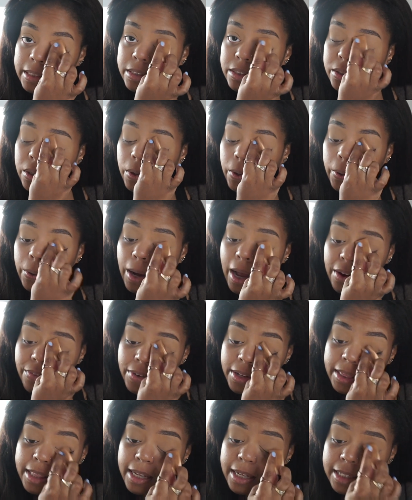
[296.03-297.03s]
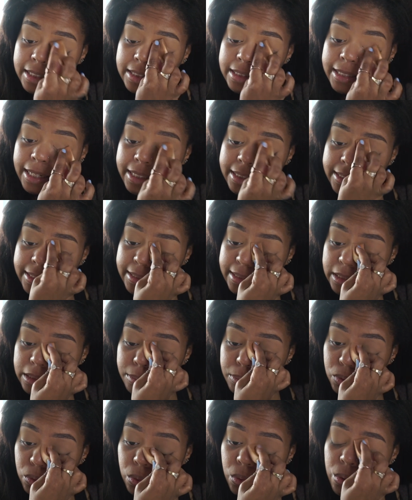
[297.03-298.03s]
So everything is nice and
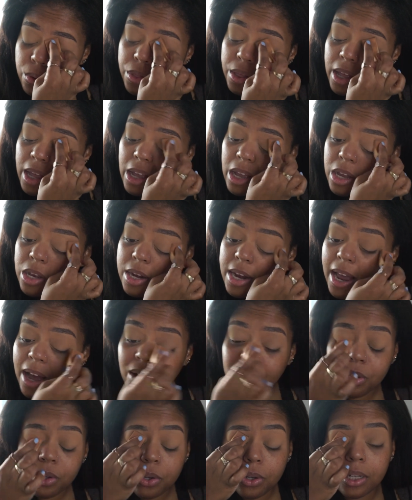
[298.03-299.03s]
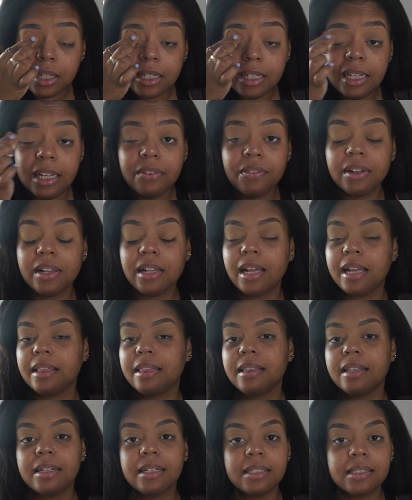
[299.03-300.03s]
smooth. Now you could leave it like
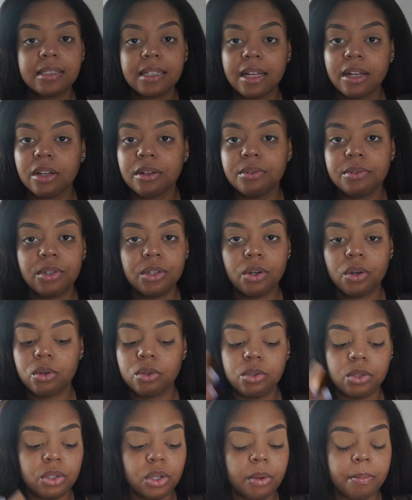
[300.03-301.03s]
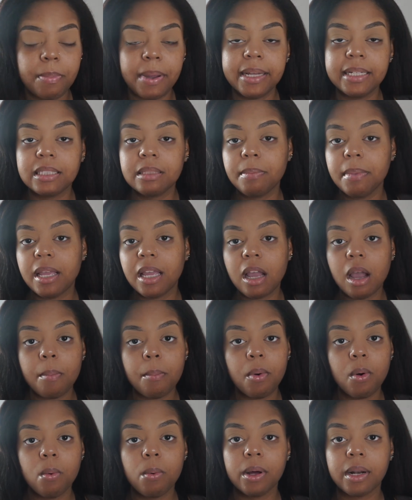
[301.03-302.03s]
this and, you know, do your base makeup
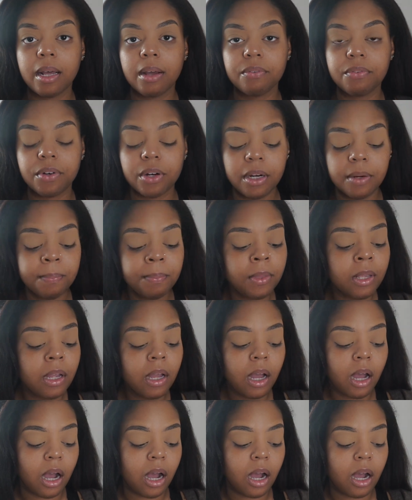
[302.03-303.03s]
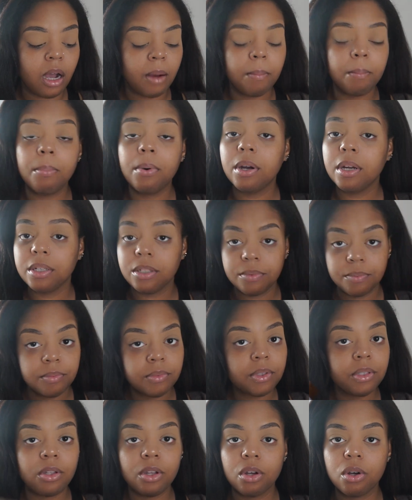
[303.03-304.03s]
or whatever, but
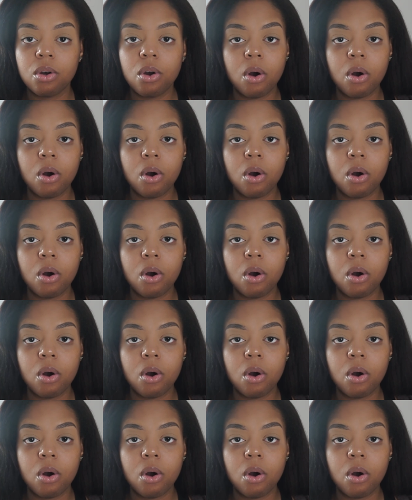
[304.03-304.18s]
you could